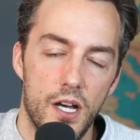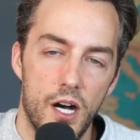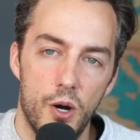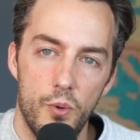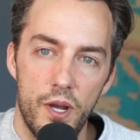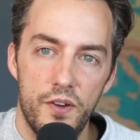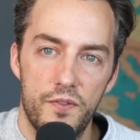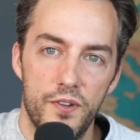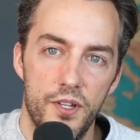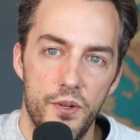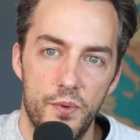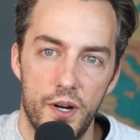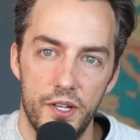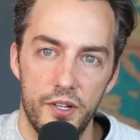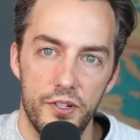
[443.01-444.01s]
I'll wait for you
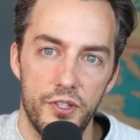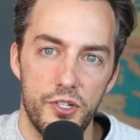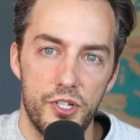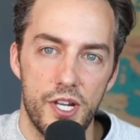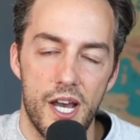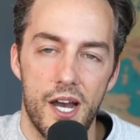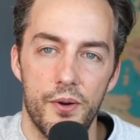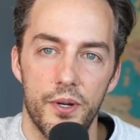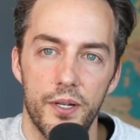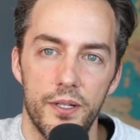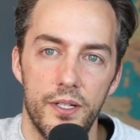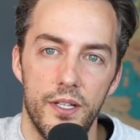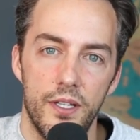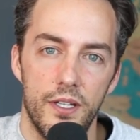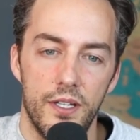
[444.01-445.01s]
while you're in the shower
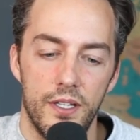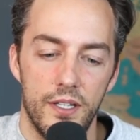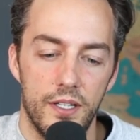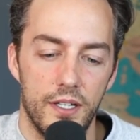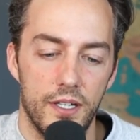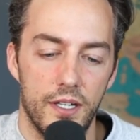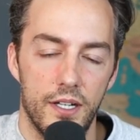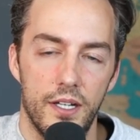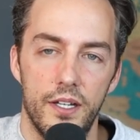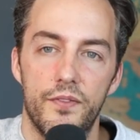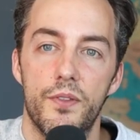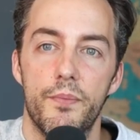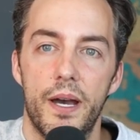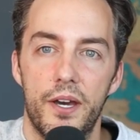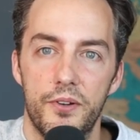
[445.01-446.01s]
uh, if
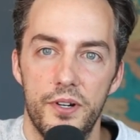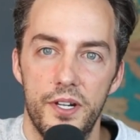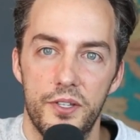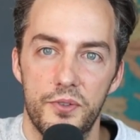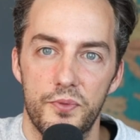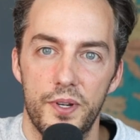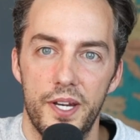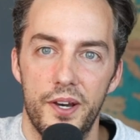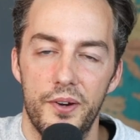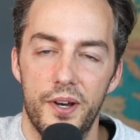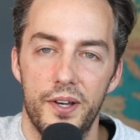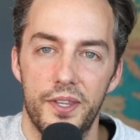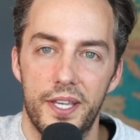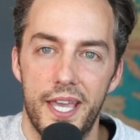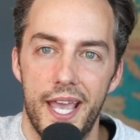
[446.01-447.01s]
the battery doesn't run out
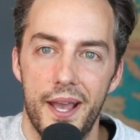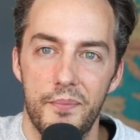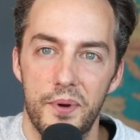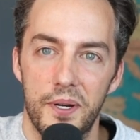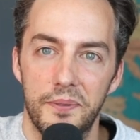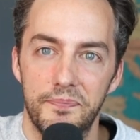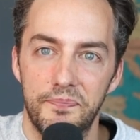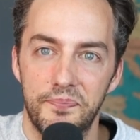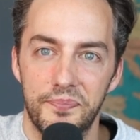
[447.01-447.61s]
on the camera.